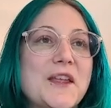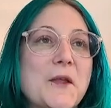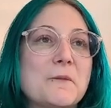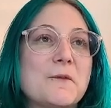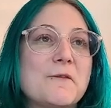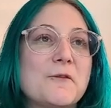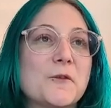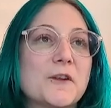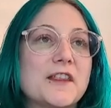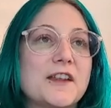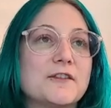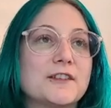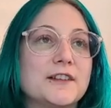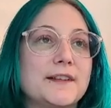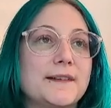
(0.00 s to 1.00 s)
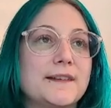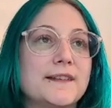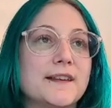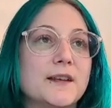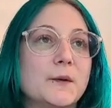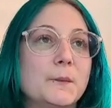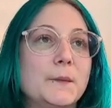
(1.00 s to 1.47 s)
before they released
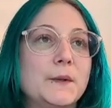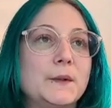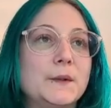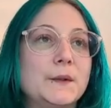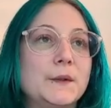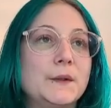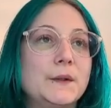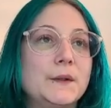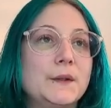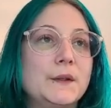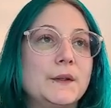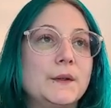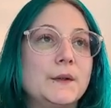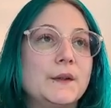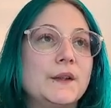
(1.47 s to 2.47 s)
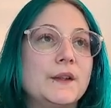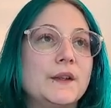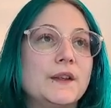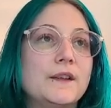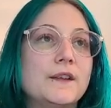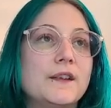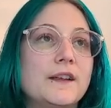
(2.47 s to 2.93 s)
them,
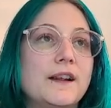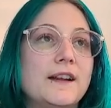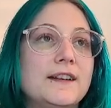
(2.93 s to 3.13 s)
and